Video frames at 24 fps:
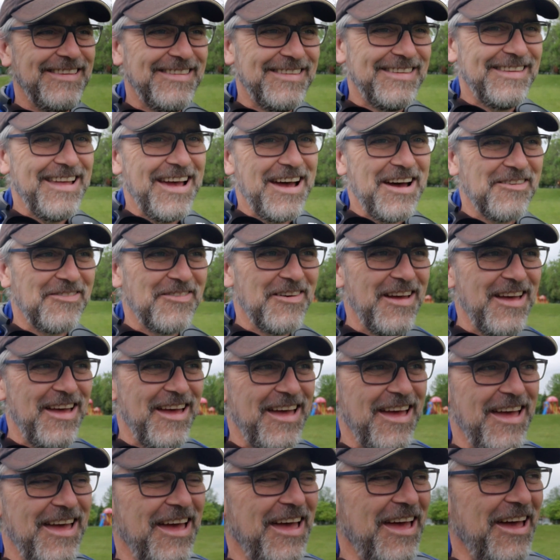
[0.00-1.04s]
stuff.
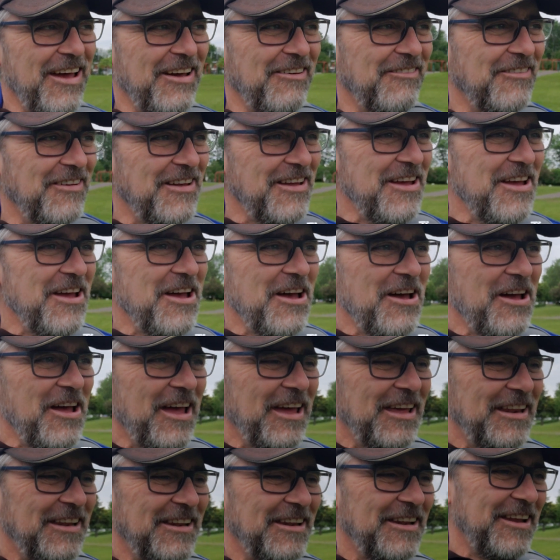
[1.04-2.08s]
And
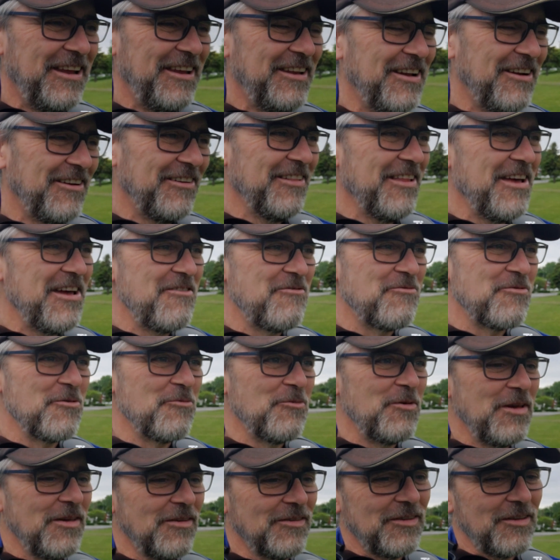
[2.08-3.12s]
in, in our life, when
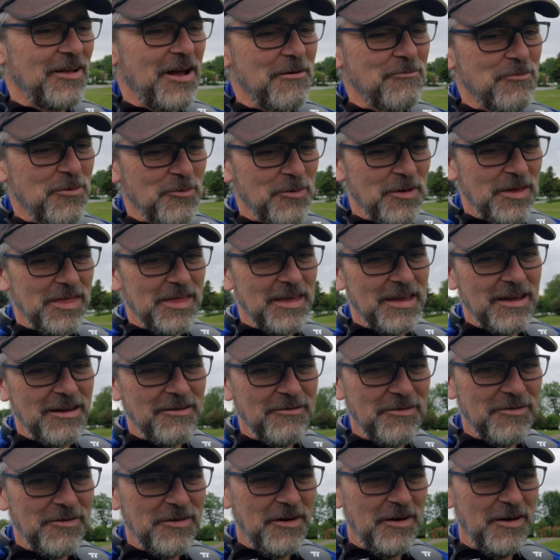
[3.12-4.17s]
we stop and we think
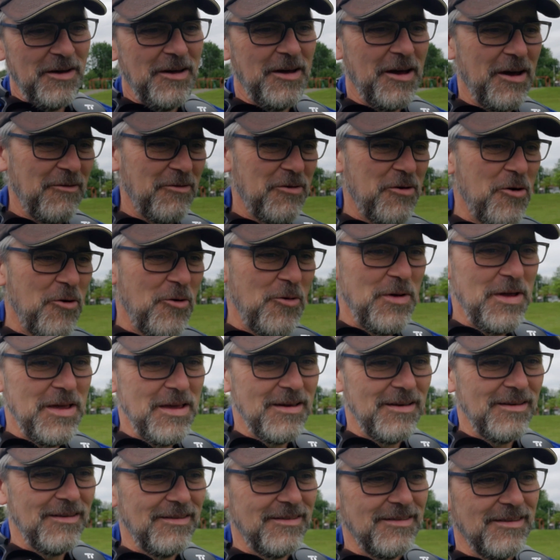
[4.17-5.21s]
of, of who
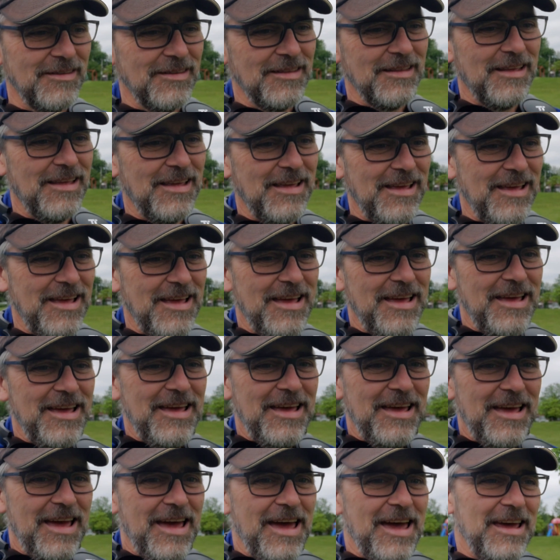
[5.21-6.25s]
He is and,
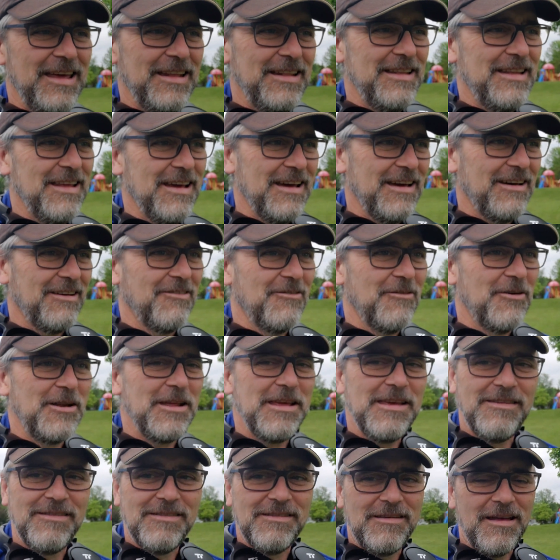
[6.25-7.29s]
and uh, what
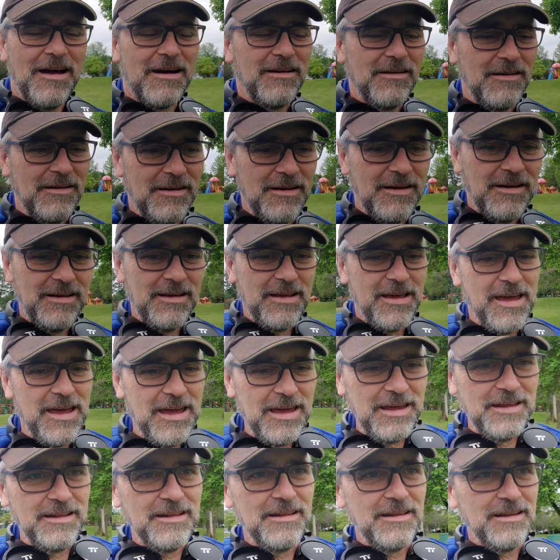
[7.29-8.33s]
He's done,
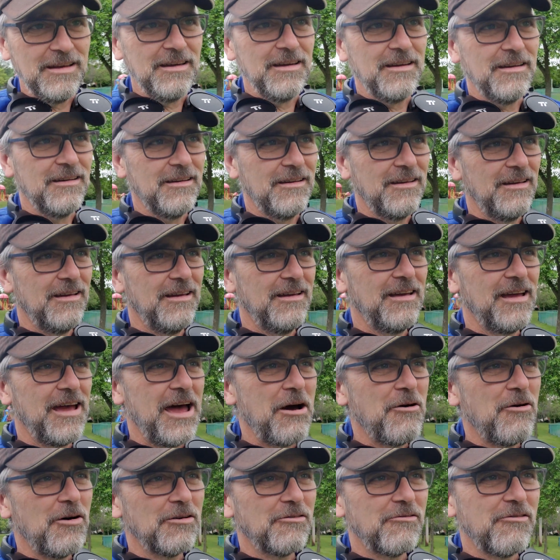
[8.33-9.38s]
and uh,
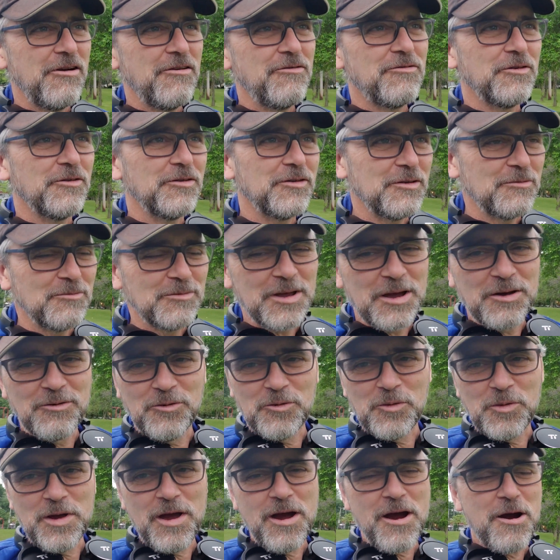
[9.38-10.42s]
how ungrateful
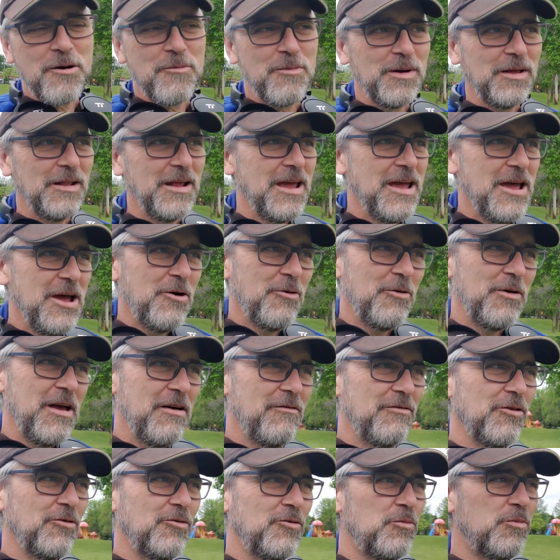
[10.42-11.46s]
sometimes we are, but we
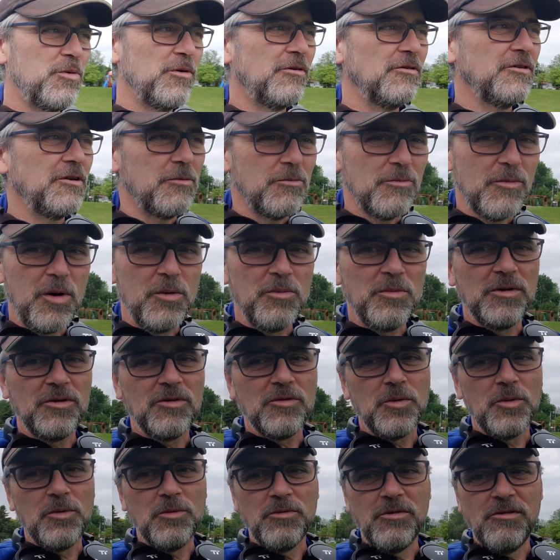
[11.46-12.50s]
have those brilliant
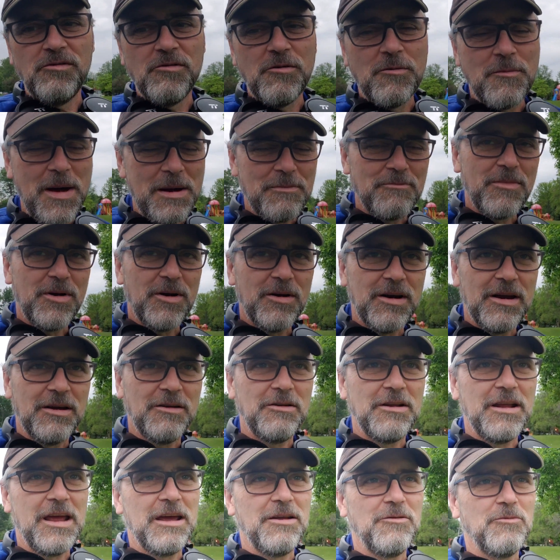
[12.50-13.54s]
moments where we remember
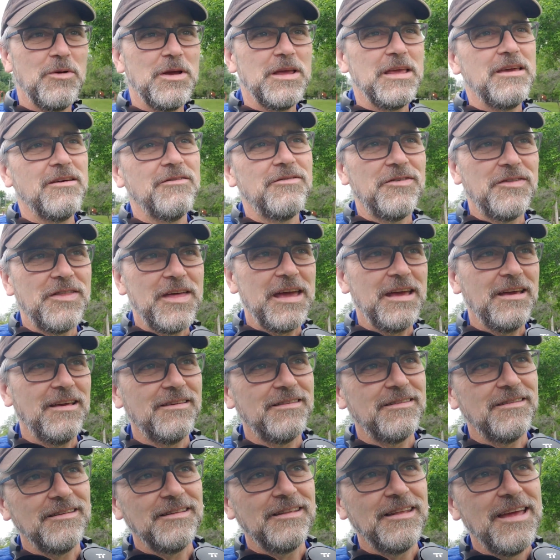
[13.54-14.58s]
and, and we give
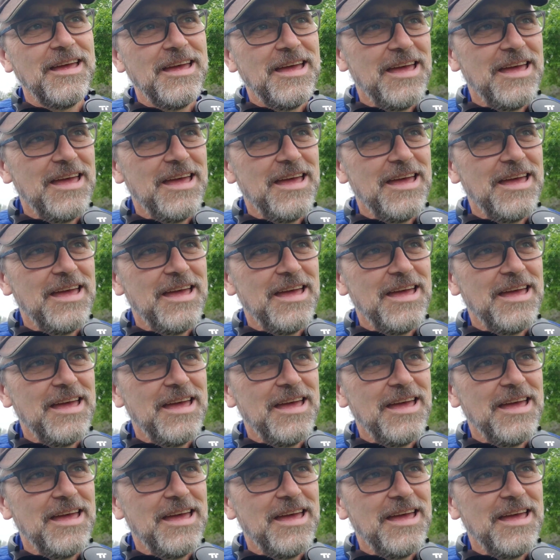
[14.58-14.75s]
thanks and,